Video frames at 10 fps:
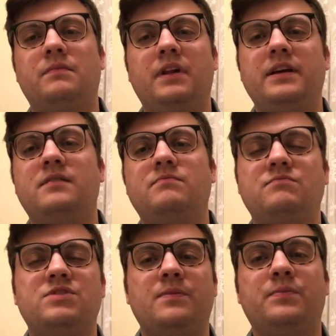like
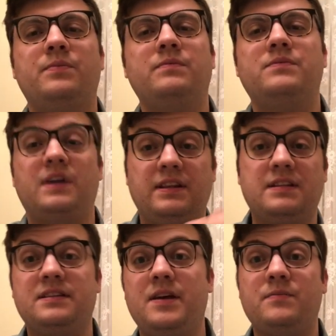some like the
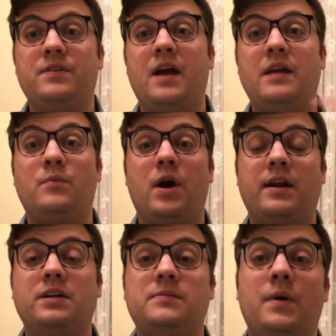same kind of
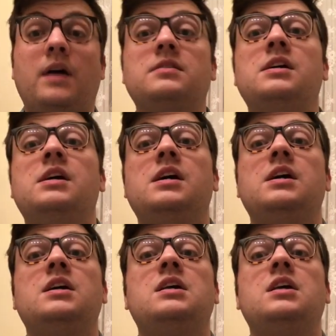product but
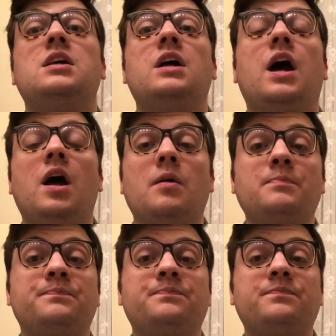
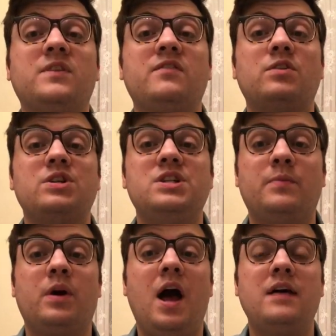um, for
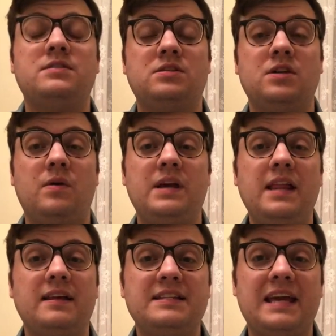cheaper cost. So yeah,
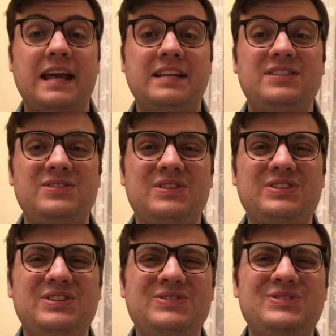let's get into the
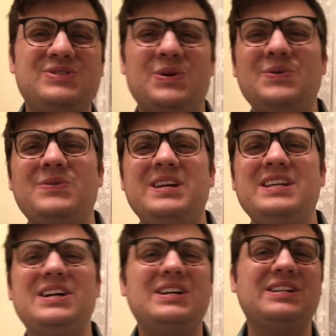
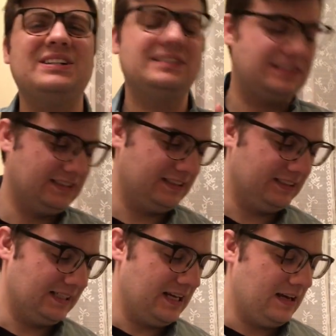tutorial.
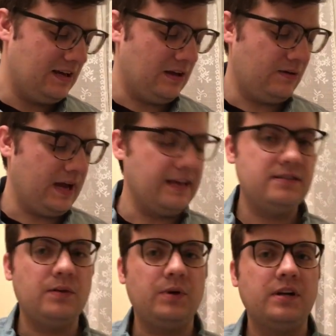Okay,
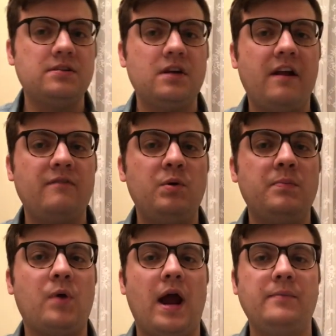so we're gonna start off
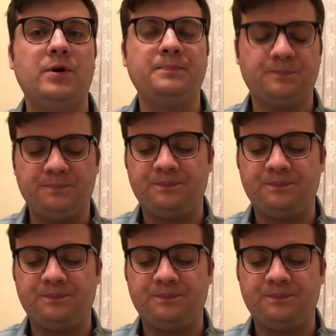with primer.